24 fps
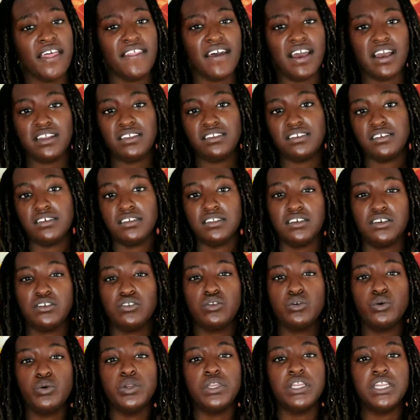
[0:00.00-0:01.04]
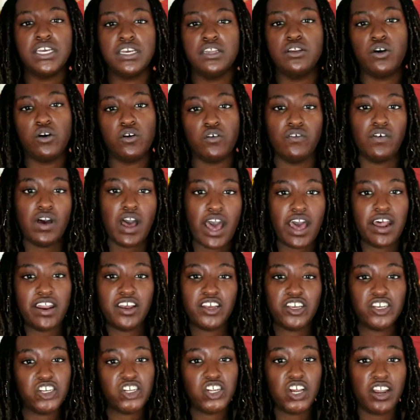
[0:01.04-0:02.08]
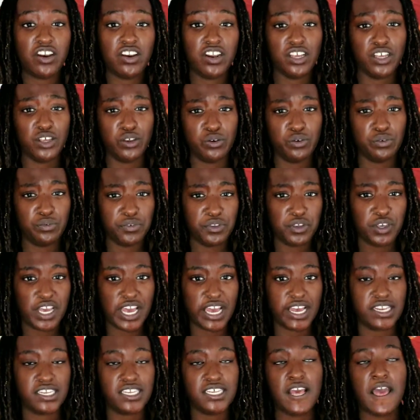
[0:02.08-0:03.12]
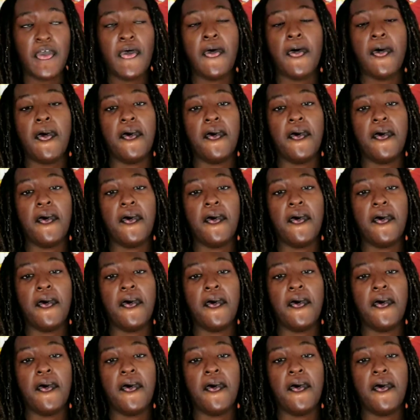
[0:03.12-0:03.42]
that there's no need of arakisharing you. You get.